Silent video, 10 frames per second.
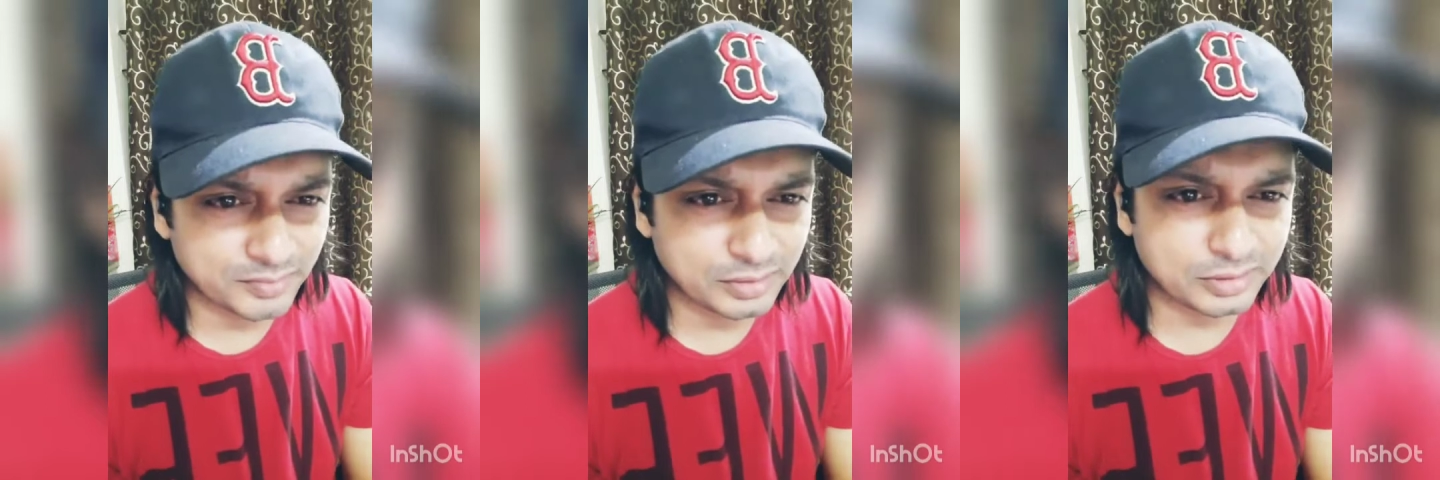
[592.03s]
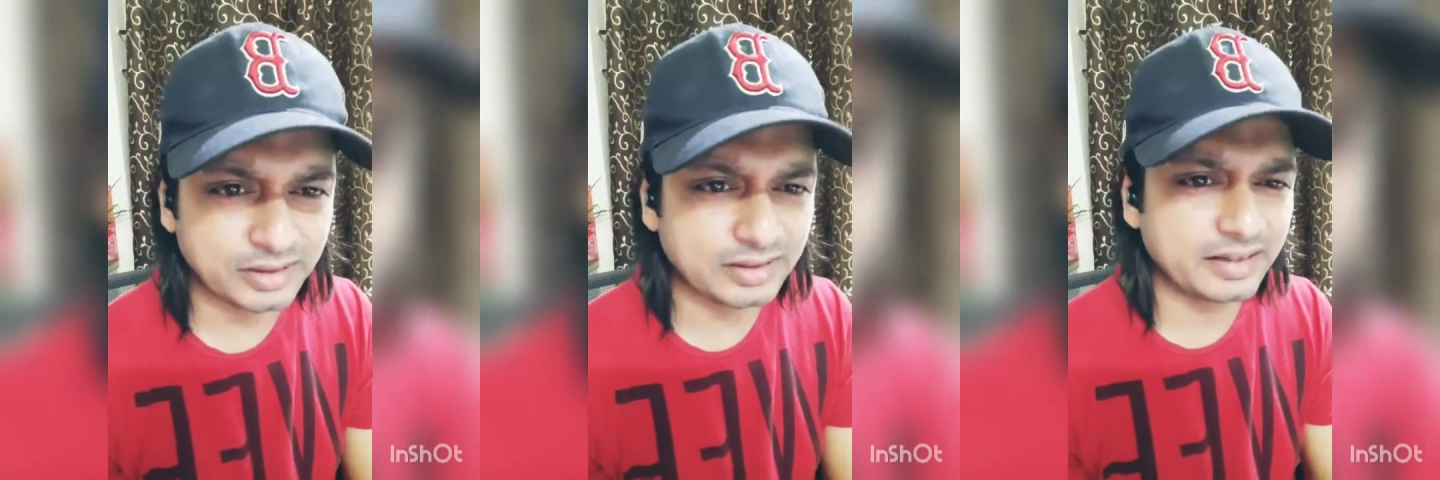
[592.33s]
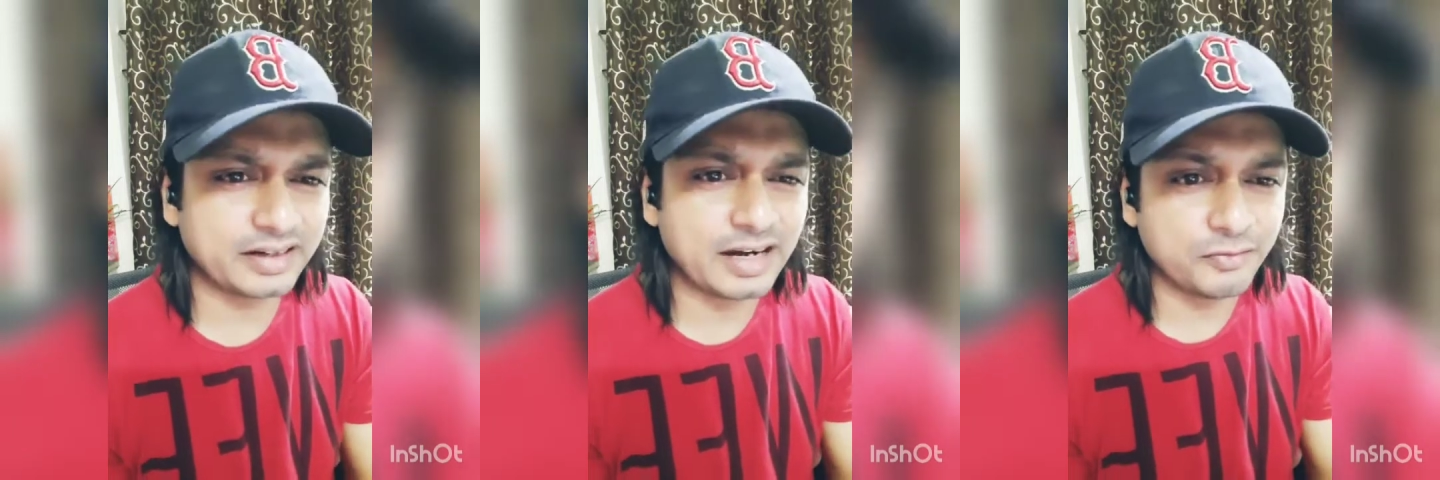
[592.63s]
So
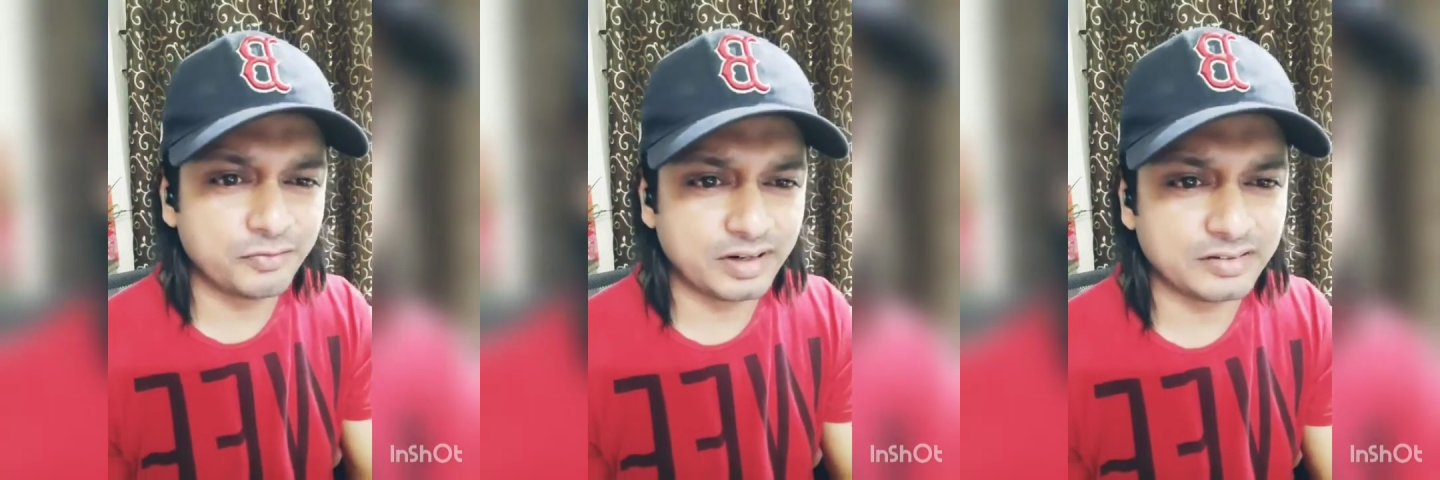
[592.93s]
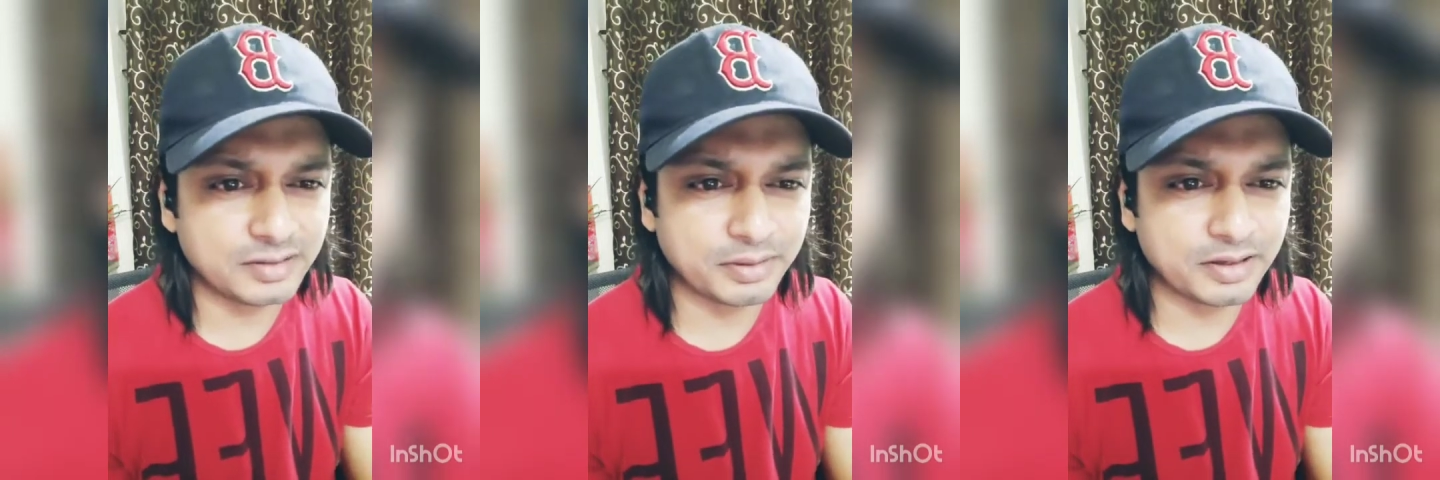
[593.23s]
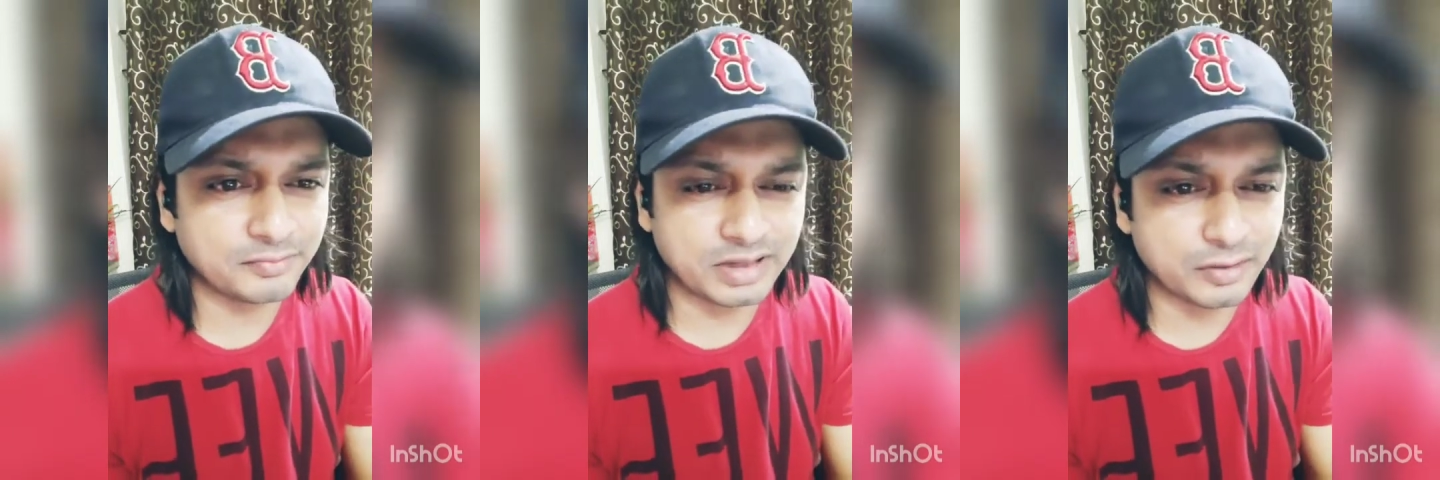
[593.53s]
they're kind of friends. They
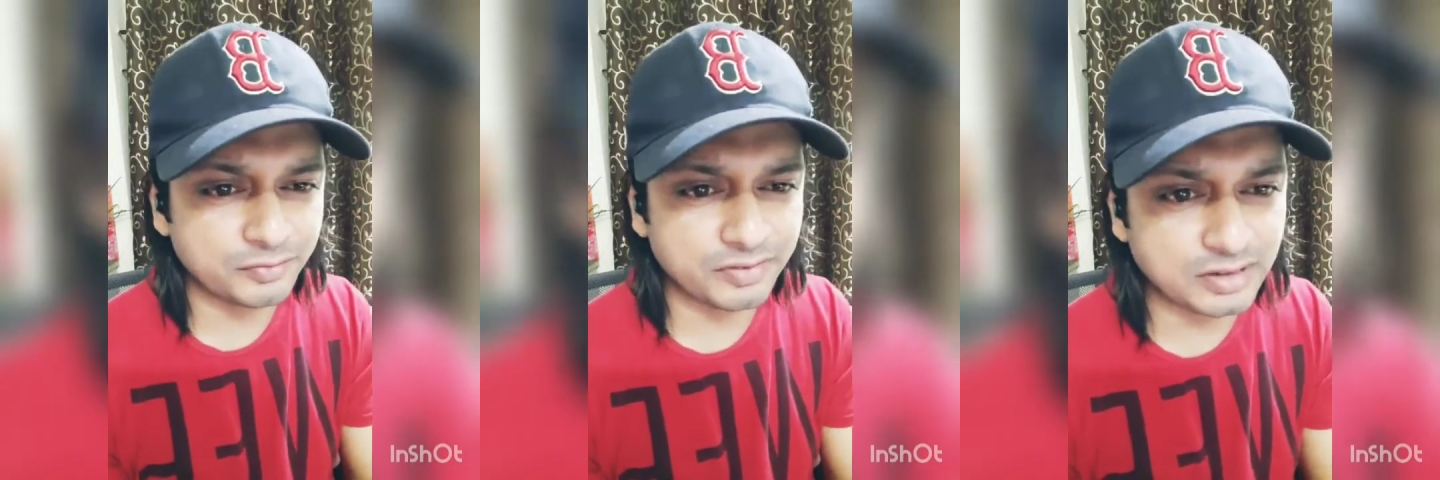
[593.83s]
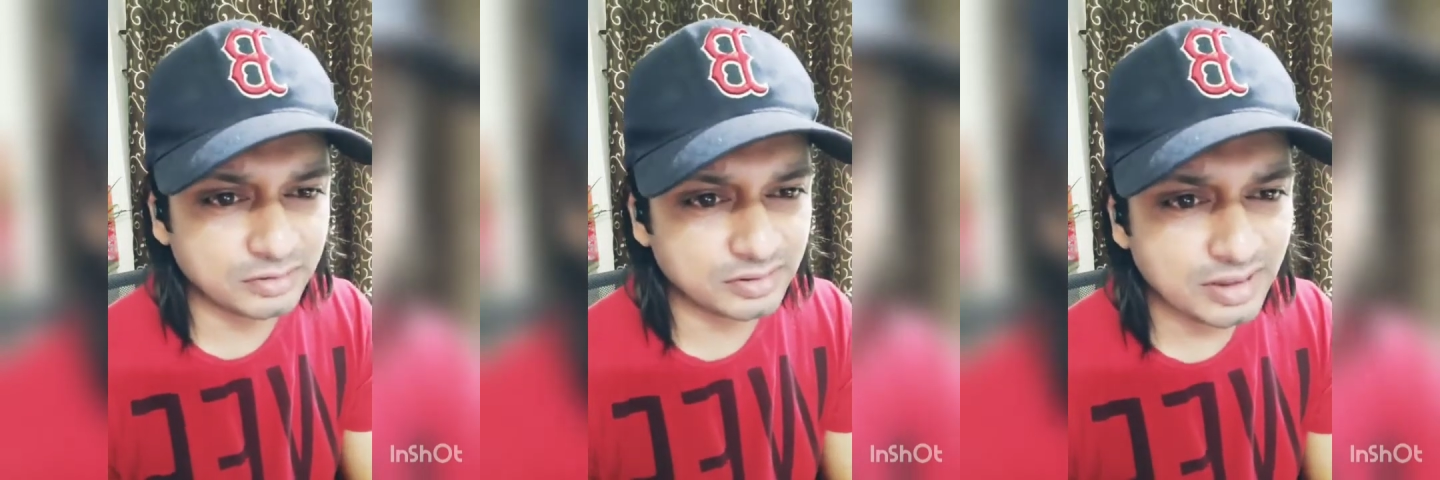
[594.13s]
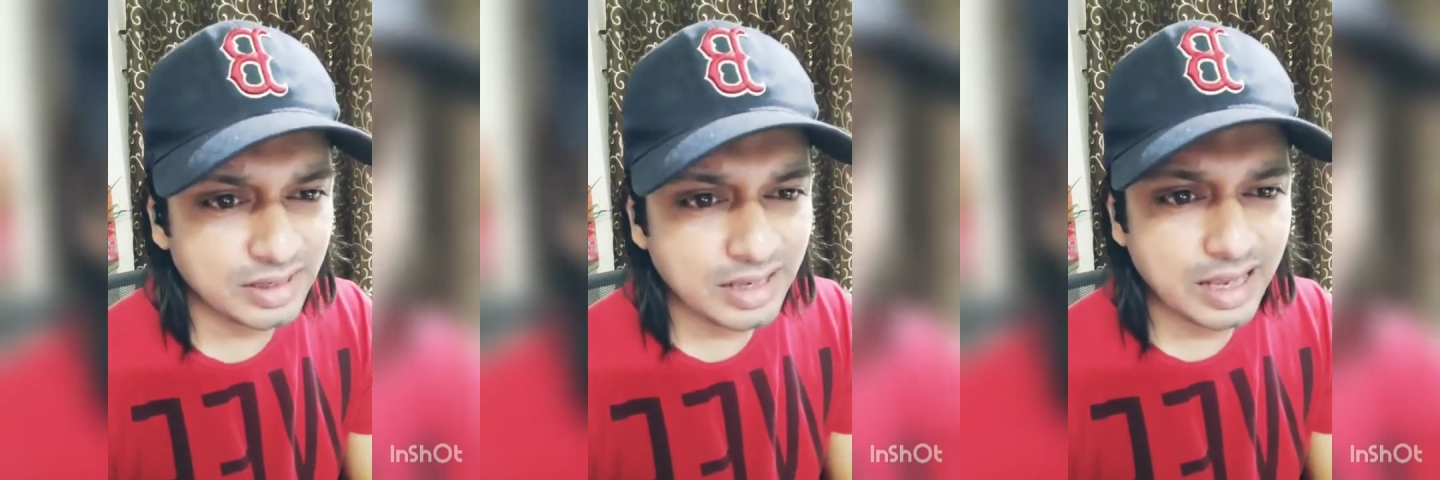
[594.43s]
became kind of friends,
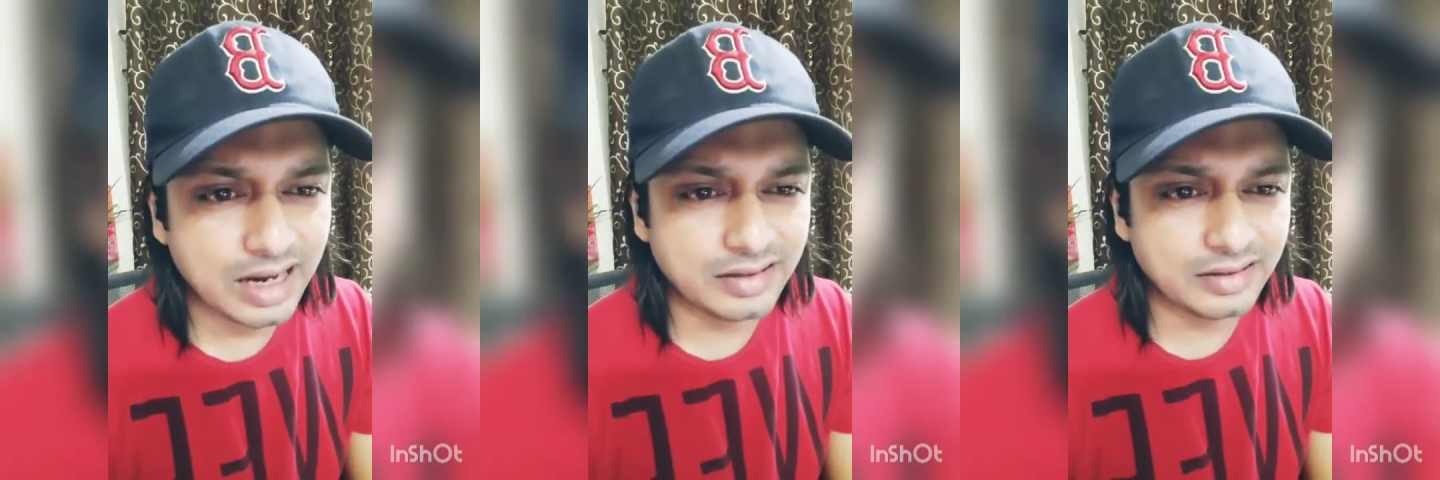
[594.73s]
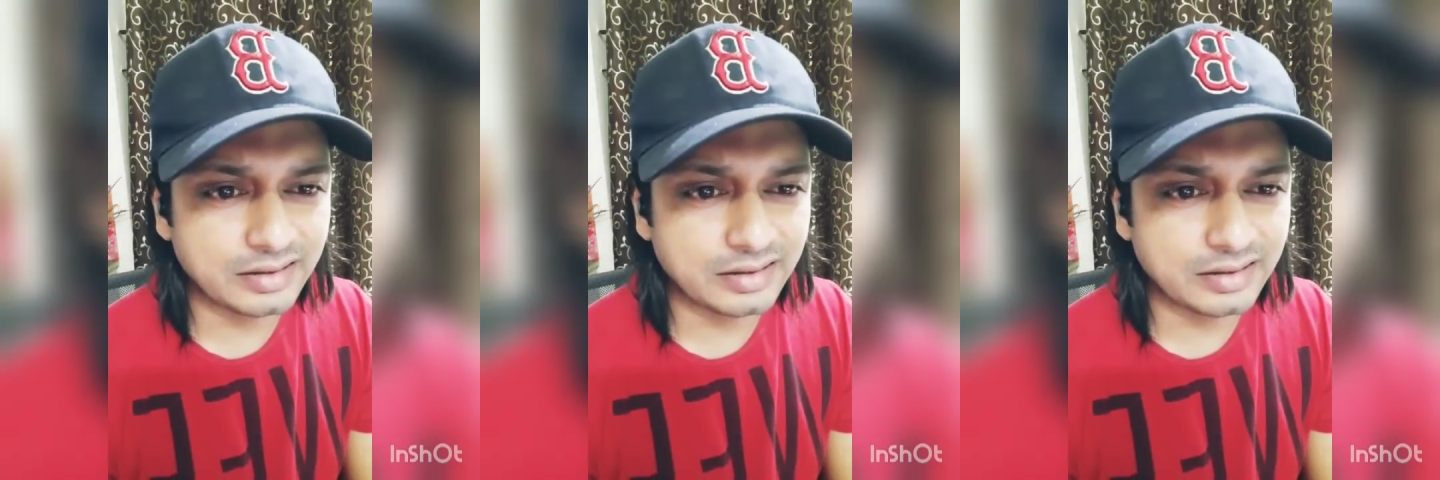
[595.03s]
and